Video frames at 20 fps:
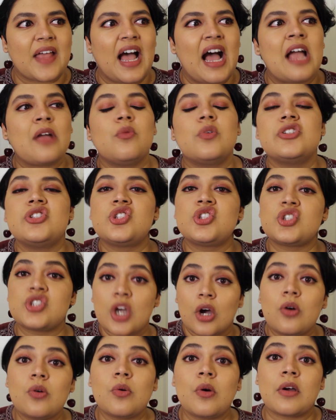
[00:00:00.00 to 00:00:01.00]
I was
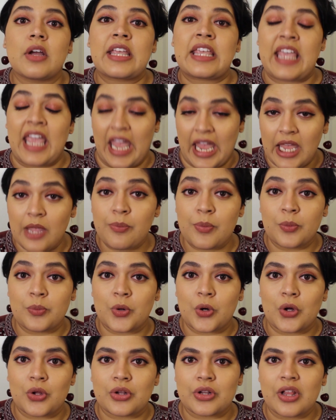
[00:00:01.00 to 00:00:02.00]
so
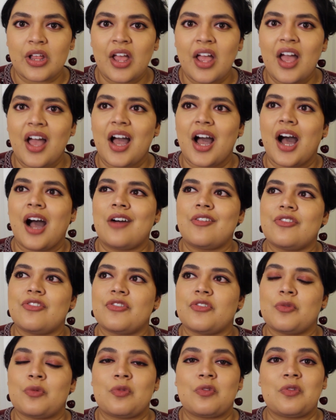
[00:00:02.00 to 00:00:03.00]
capable
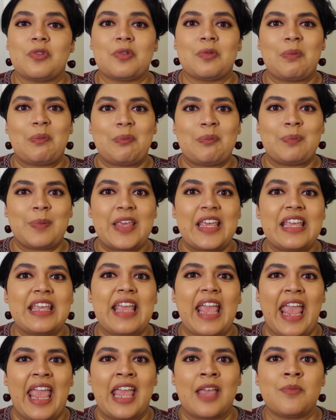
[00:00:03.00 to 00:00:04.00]
of
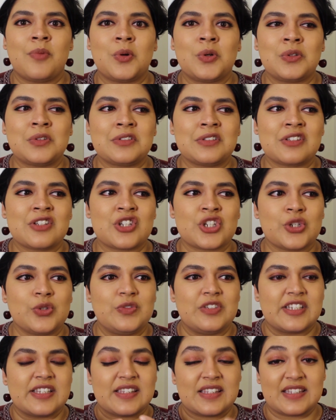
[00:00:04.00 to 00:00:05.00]
being able to
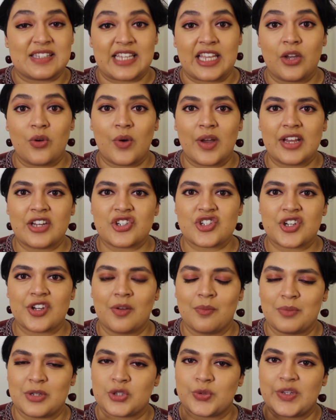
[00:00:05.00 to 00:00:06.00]

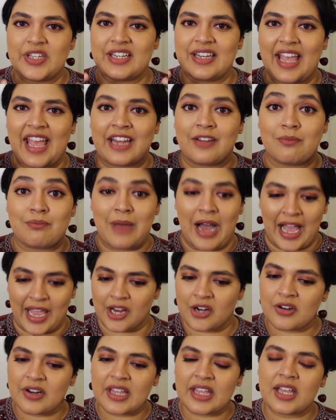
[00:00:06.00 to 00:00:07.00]
distinguish between
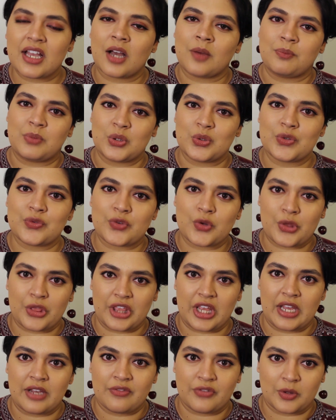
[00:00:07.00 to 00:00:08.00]
admiring a beautiful
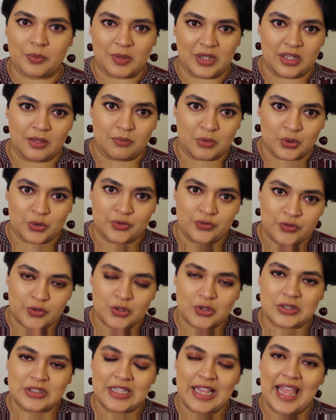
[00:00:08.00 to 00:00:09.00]
thing for being
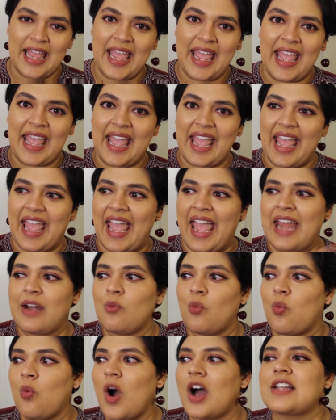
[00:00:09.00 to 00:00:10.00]
beautiful
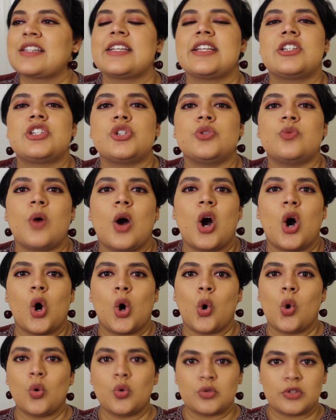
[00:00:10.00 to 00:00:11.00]
and wanting to
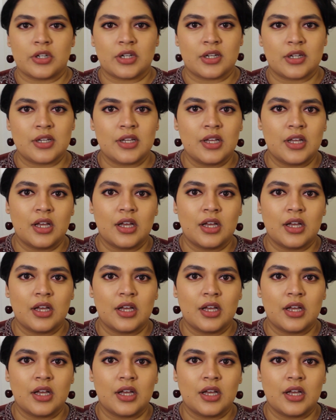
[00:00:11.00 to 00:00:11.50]
own